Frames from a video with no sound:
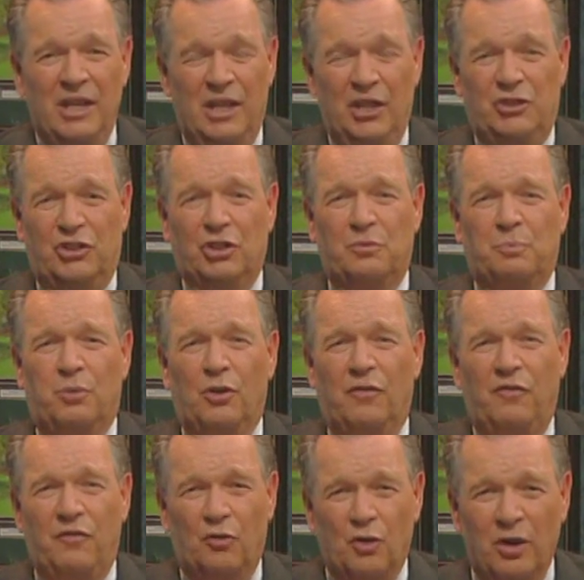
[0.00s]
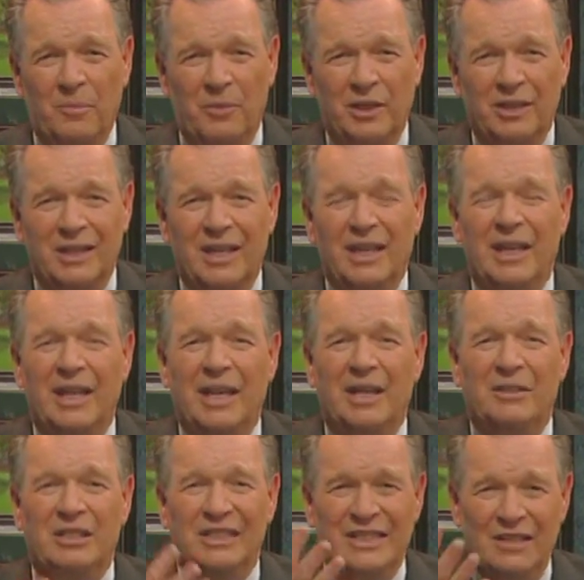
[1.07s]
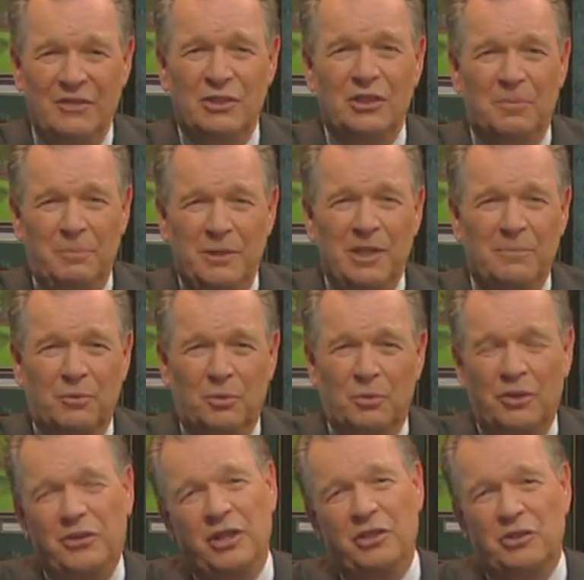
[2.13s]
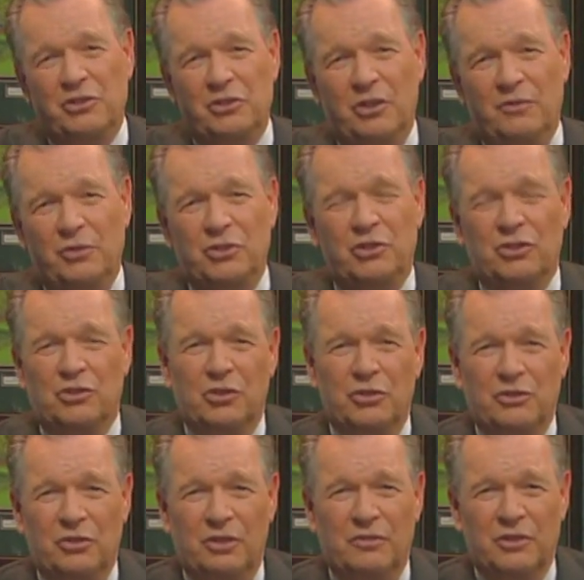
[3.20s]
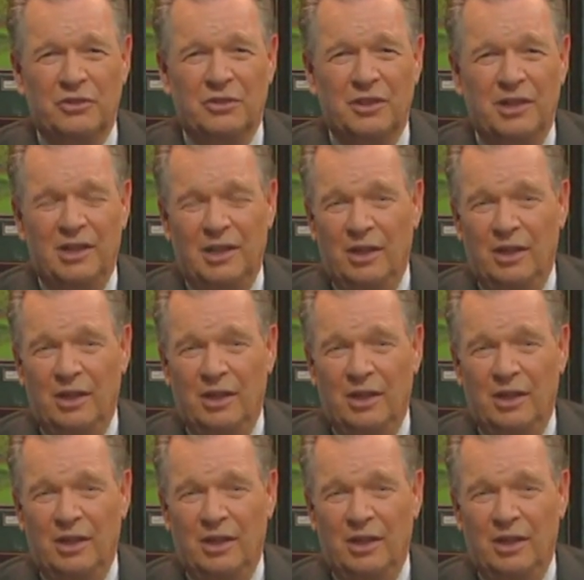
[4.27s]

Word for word: It's just performing and giving to people what they deserve, which is good service.